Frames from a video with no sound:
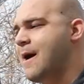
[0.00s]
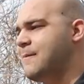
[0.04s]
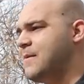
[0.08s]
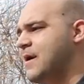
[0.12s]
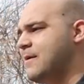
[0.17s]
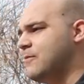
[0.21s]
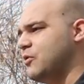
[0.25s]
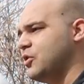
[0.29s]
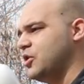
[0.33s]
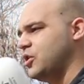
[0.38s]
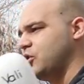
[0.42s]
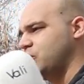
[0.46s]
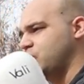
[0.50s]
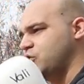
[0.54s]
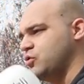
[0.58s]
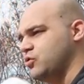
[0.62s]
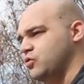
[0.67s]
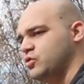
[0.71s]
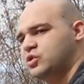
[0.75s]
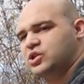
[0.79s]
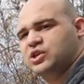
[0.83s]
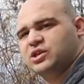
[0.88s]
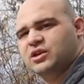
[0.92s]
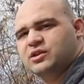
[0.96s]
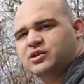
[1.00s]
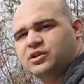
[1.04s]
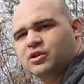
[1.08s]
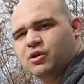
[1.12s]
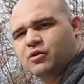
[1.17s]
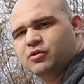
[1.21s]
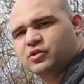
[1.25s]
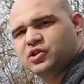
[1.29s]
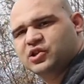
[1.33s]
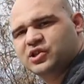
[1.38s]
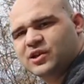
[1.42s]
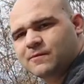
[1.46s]
I'm able to do you
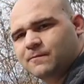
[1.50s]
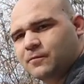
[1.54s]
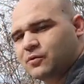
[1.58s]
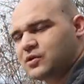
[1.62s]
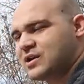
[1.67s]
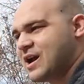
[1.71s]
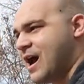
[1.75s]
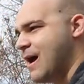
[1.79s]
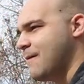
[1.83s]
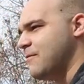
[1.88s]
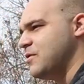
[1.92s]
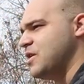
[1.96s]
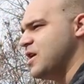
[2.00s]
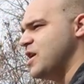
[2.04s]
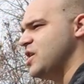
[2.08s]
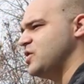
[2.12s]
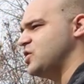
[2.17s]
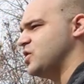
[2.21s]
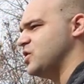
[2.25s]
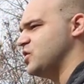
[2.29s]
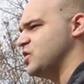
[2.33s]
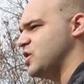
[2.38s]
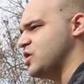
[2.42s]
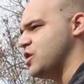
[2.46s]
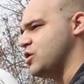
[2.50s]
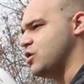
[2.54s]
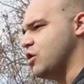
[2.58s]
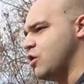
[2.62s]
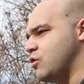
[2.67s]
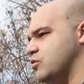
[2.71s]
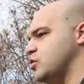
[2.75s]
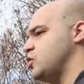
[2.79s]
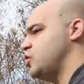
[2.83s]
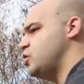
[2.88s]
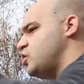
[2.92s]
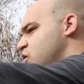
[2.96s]
know simple combinations, like you
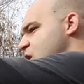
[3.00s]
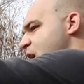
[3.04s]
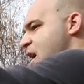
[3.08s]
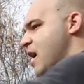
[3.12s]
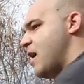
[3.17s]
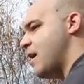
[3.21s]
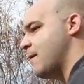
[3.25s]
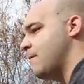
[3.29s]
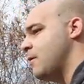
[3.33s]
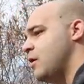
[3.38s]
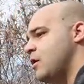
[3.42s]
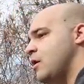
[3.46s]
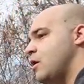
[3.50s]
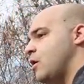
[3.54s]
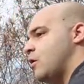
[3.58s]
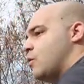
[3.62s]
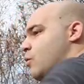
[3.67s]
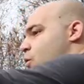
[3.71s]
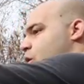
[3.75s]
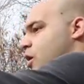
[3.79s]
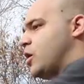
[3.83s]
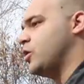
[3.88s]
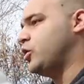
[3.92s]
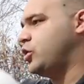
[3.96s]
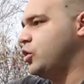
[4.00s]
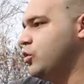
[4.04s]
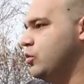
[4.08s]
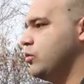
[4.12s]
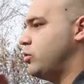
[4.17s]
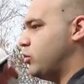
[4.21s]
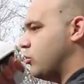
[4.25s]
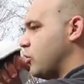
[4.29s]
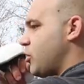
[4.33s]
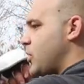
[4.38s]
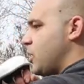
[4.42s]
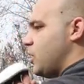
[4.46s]
know jab, one,
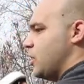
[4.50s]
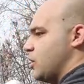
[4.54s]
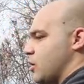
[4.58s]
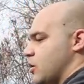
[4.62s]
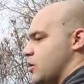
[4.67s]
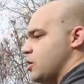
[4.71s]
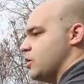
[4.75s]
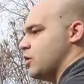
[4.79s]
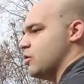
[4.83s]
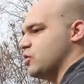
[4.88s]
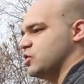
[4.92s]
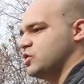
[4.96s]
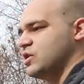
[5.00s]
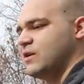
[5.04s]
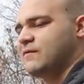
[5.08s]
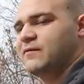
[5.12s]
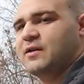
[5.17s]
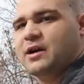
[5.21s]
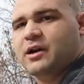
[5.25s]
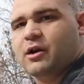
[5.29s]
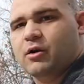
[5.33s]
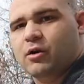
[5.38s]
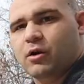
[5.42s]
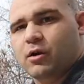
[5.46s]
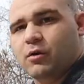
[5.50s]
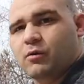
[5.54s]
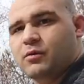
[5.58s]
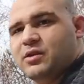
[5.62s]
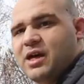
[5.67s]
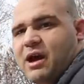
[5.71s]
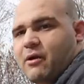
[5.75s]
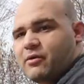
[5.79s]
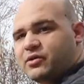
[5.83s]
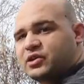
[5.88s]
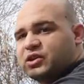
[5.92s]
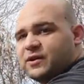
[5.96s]
two, three, or you know stuff like or
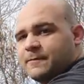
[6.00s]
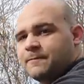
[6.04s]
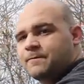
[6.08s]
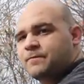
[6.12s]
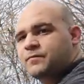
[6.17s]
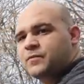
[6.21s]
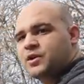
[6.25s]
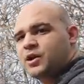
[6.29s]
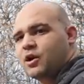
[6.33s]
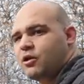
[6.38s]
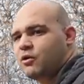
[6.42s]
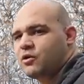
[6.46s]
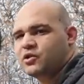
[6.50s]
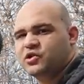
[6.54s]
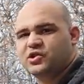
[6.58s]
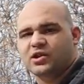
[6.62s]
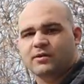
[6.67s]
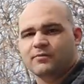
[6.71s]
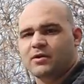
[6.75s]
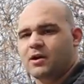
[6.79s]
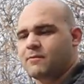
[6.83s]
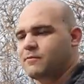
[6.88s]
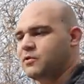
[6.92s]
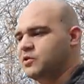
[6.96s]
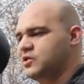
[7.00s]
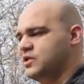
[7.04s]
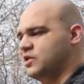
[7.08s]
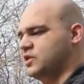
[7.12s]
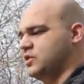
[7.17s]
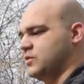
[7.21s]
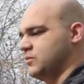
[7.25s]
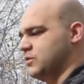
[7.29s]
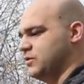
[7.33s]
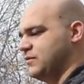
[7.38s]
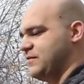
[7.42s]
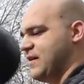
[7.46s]
that was you know, on some number
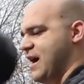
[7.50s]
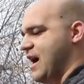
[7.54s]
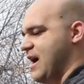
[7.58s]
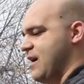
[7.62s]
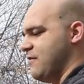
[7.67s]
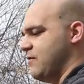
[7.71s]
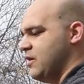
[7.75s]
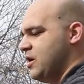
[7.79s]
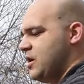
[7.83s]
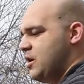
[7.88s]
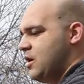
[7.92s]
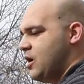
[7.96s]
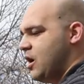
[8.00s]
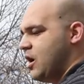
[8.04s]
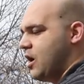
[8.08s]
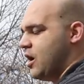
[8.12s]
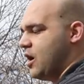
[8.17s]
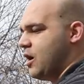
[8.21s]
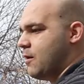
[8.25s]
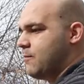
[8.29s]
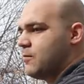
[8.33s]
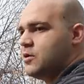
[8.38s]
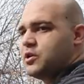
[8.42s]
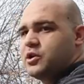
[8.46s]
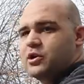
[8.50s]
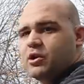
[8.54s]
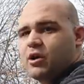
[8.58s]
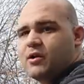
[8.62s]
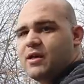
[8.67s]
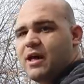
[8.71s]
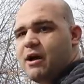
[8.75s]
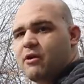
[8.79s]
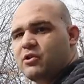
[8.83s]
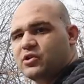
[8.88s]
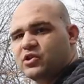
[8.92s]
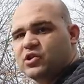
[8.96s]
systems five, uh, but you
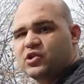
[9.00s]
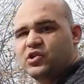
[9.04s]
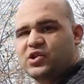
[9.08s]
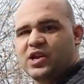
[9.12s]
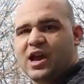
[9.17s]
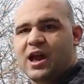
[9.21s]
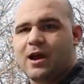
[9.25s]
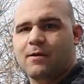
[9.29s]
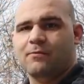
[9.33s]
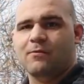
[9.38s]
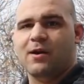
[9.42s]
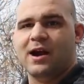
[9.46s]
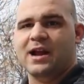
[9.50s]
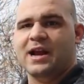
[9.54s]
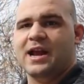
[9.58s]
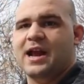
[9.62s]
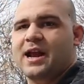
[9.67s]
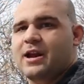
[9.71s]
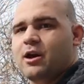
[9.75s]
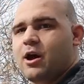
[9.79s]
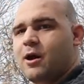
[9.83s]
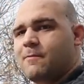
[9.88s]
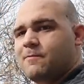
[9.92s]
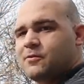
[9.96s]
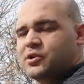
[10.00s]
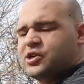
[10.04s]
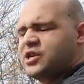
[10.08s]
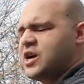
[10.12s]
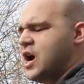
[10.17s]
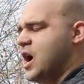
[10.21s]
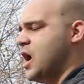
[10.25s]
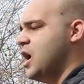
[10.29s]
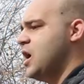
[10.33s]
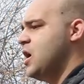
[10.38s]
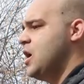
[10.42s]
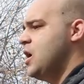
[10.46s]
know, that was a jab, right hand,
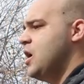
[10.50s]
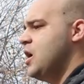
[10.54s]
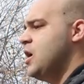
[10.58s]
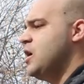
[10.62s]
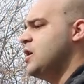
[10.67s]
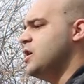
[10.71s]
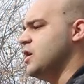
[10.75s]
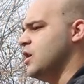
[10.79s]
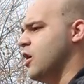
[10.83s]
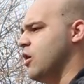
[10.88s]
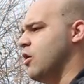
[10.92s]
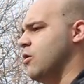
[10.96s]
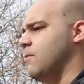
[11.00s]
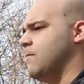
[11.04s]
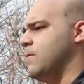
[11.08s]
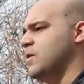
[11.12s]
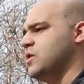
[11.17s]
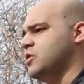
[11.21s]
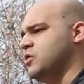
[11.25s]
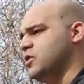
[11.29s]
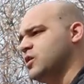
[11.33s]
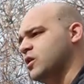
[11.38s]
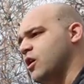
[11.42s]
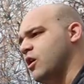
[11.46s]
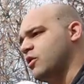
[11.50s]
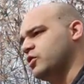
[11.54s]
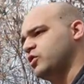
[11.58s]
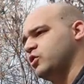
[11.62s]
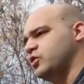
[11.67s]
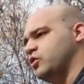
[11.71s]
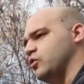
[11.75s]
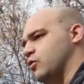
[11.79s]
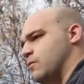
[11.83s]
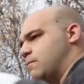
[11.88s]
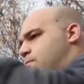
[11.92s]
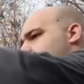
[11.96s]
uppercut, you know, but you can
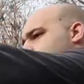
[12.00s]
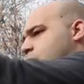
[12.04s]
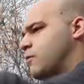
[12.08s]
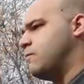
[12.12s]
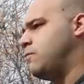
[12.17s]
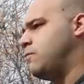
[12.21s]
also do,